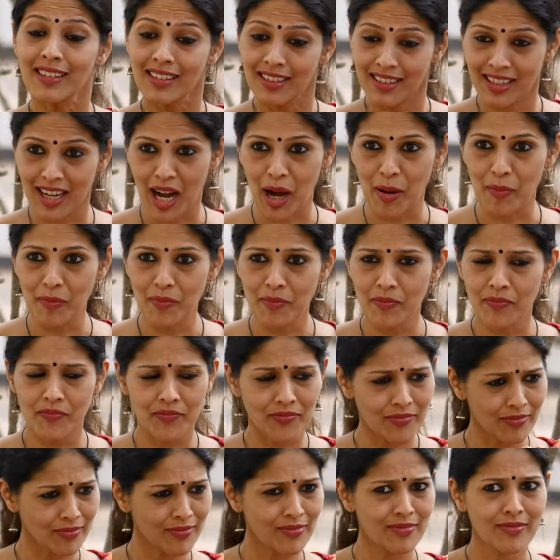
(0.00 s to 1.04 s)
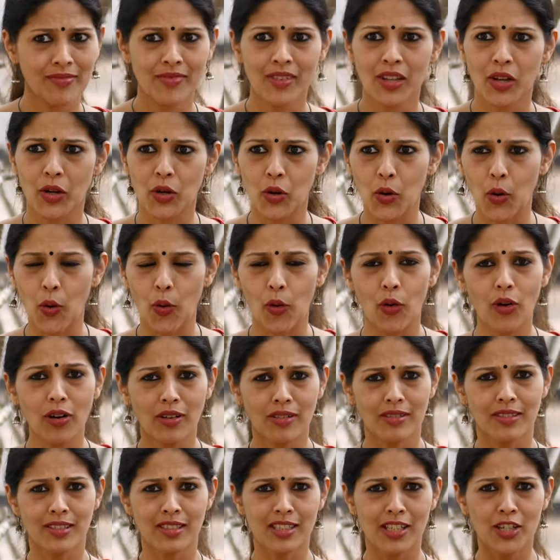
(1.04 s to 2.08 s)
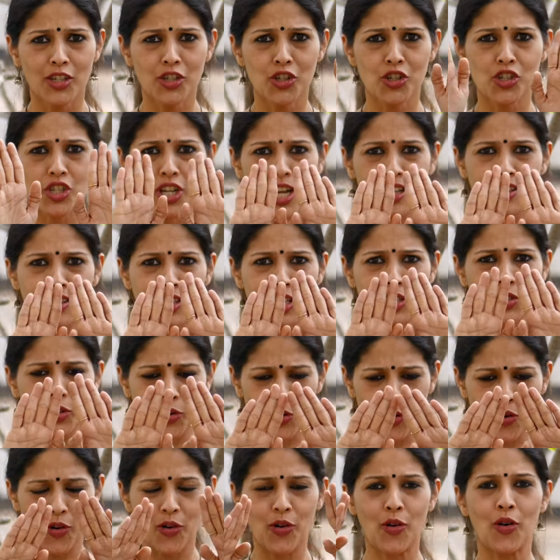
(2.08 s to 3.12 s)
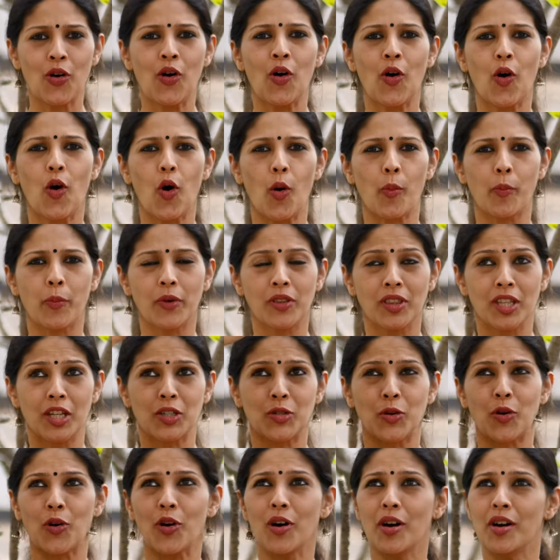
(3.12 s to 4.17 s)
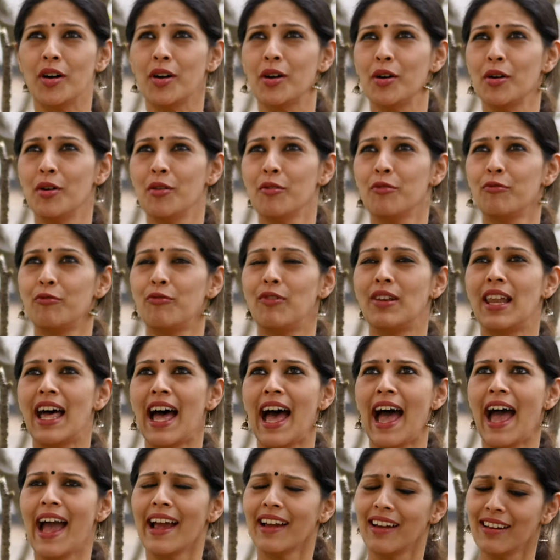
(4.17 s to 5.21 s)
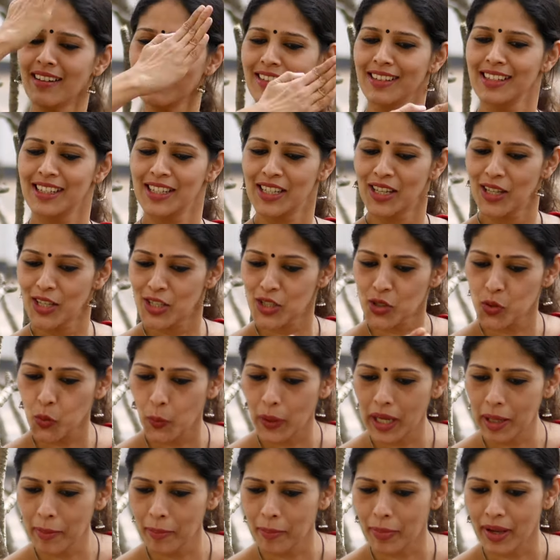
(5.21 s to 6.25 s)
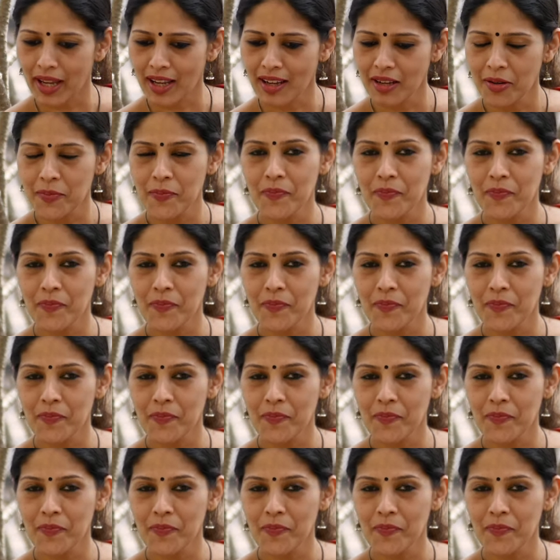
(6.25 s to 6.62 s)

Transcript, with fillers: Come, go, shut the door, open the door, flag, sweeping.